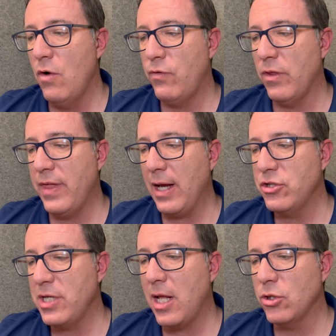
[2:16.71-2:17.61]
for thou
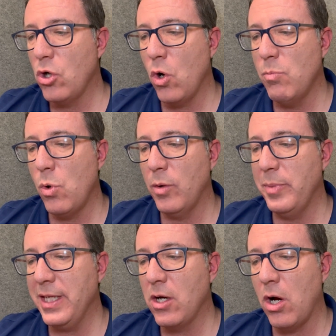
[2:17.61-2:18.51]
shalt no more
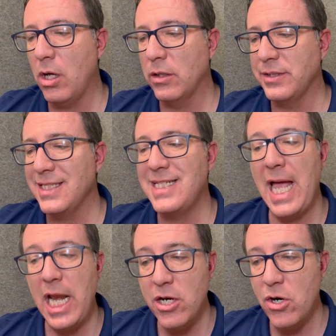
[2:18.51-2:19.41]
be called
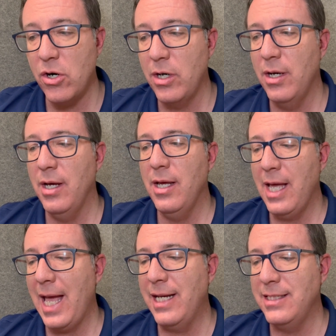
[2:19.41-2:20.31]
tender
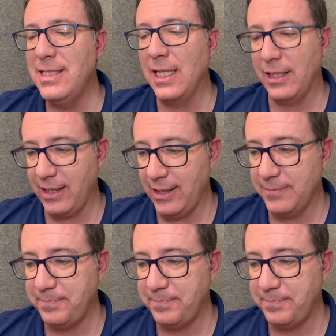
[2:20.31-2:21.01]
and delicate.